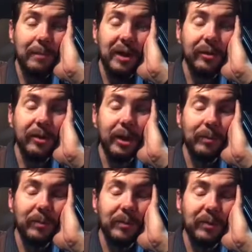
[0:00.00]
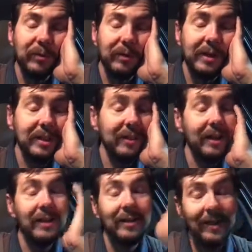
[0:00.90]
made her comfortable for the rest of the
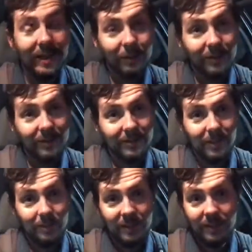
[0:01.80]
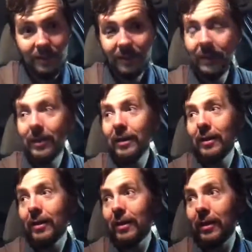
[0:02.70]
night. And I went and slept in
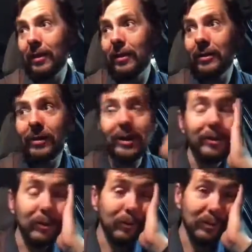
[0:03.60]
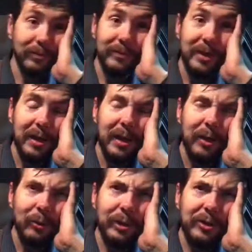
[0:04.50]
her room,
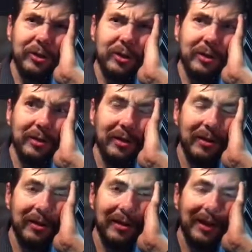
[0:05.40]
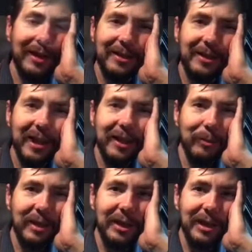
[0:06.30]
which I gotta say, I
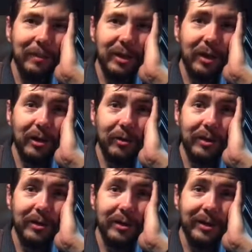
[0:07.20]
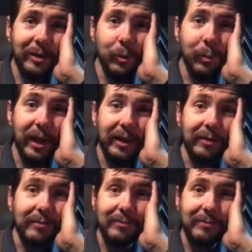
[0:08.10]
think we need to get my daughter a new bed.